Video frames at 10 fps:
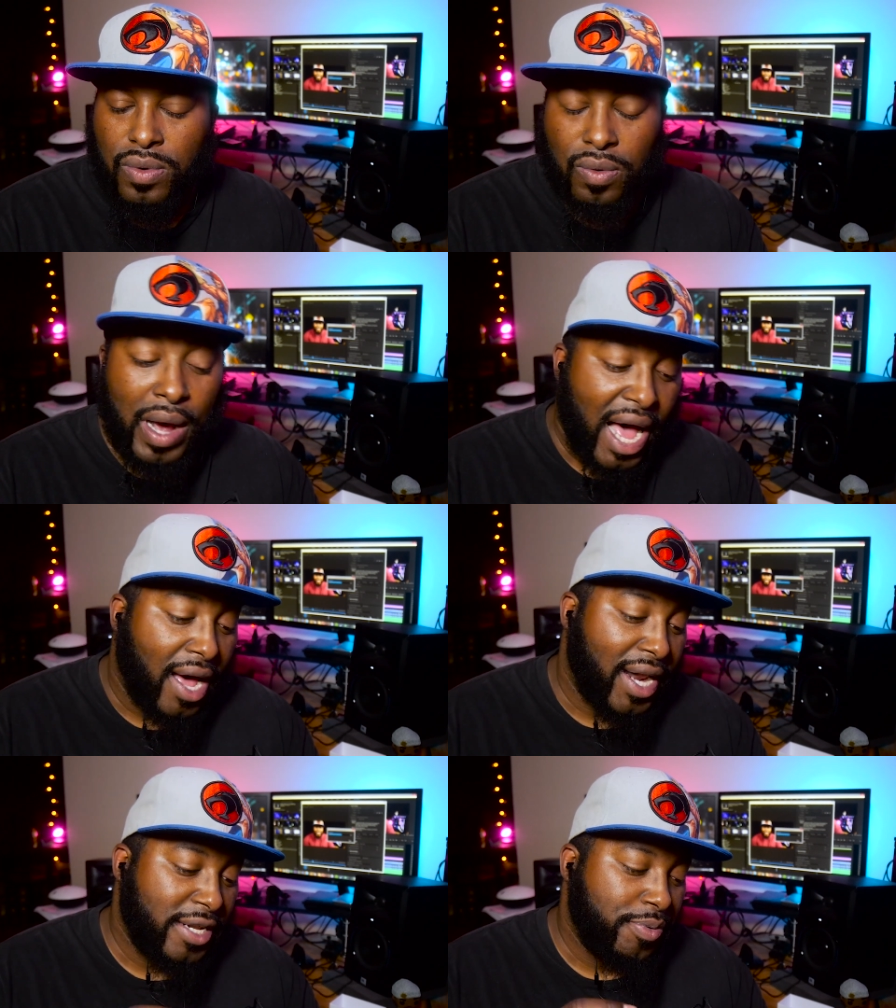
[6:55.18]

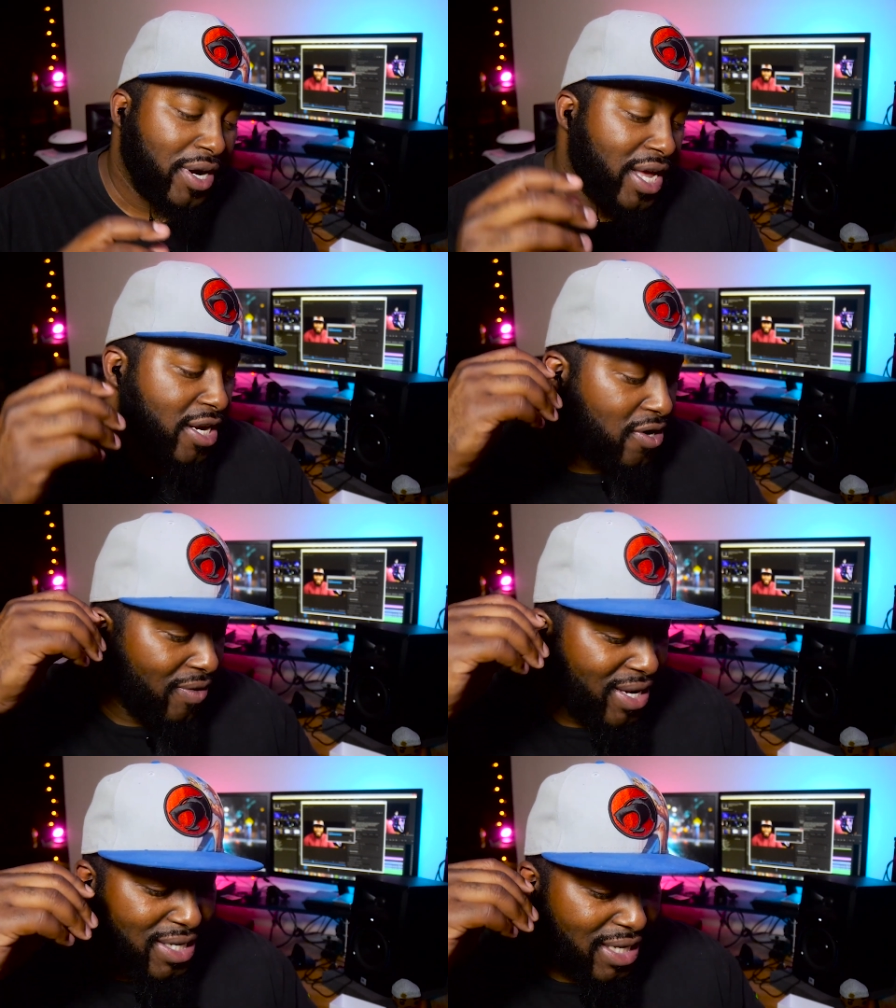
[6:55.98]
Wow, that's pretty
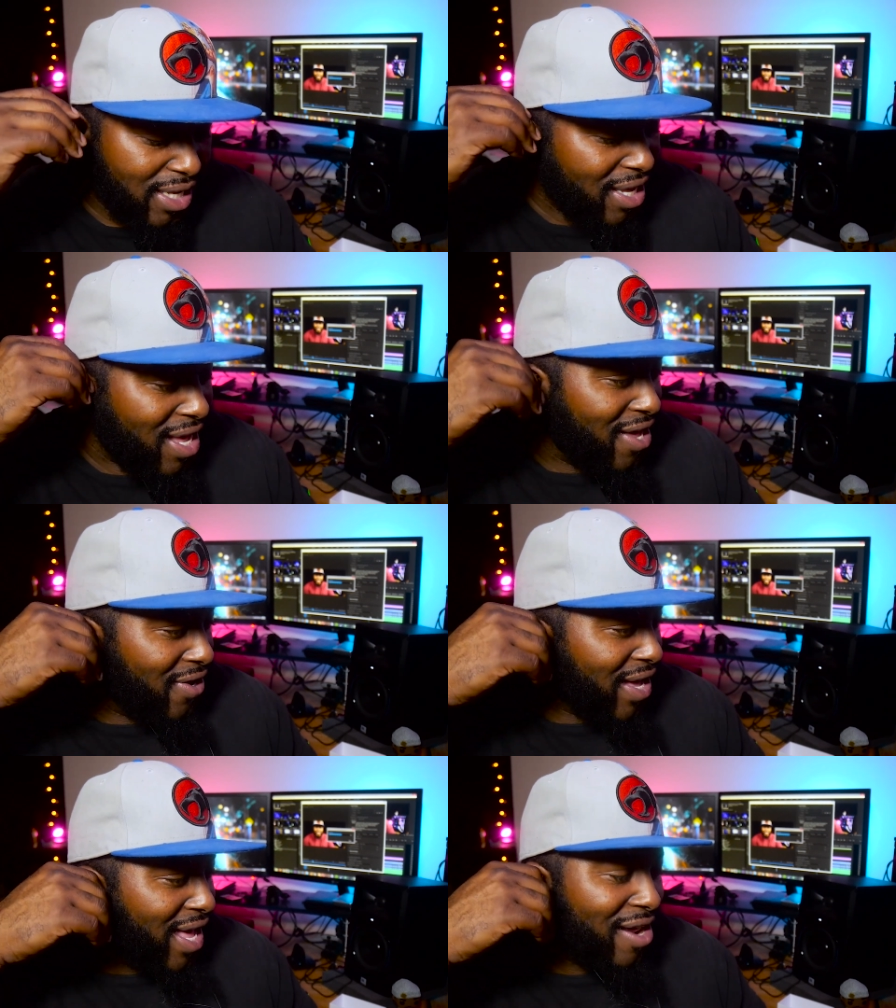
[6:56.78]
interesting.
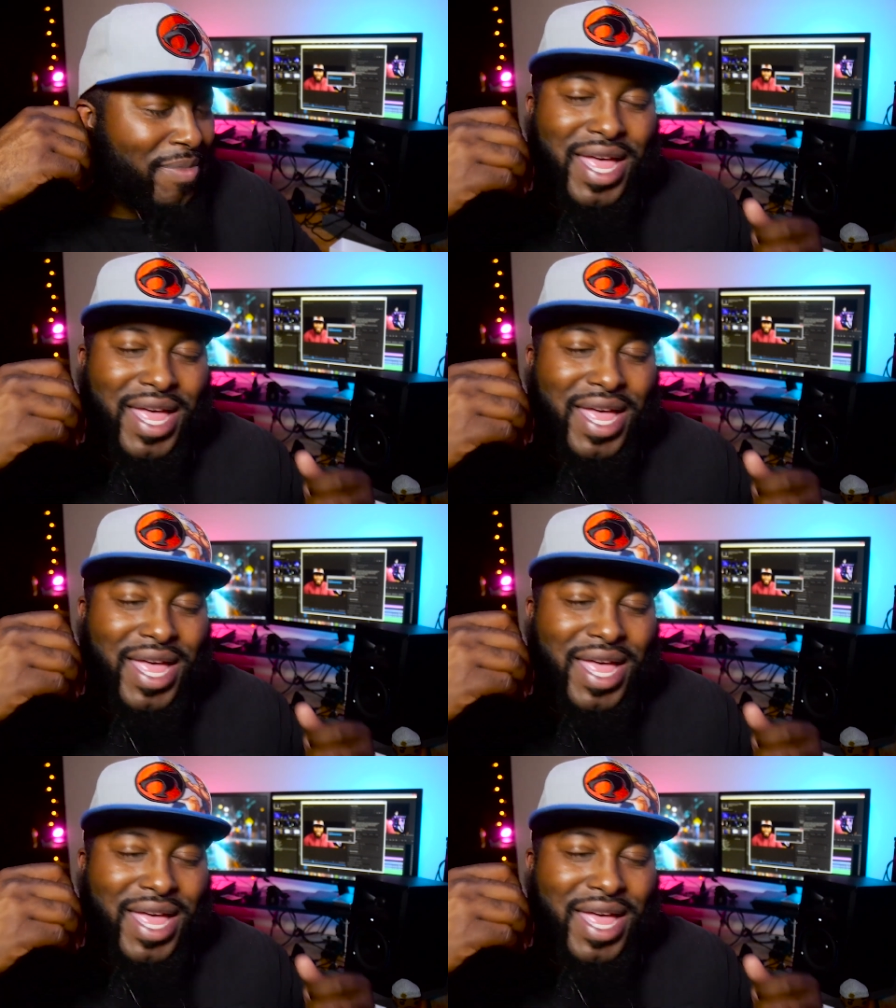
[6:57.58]
Okay, let me